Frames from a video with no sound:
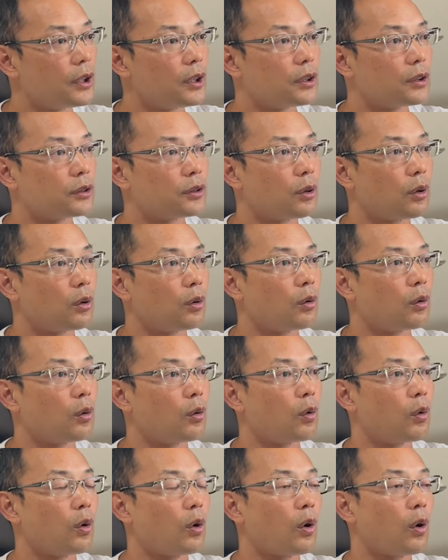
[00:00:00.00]

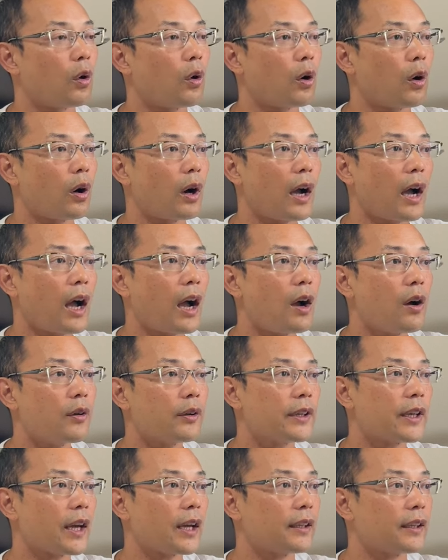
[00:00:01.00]
So how
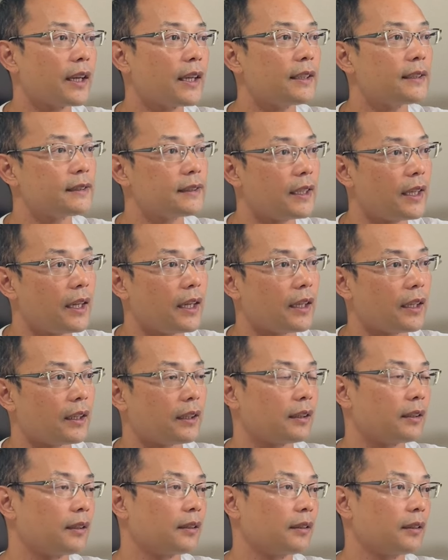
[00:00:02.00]
can I say
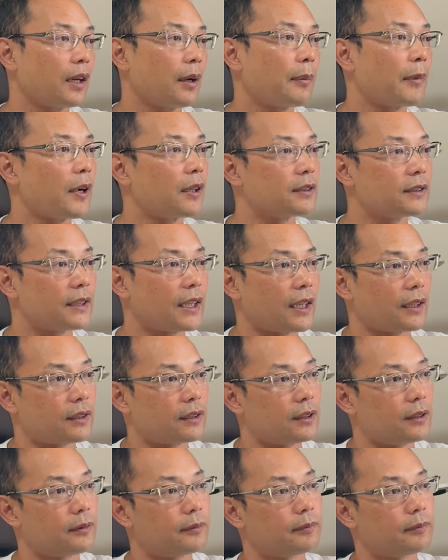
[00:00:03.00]
about that?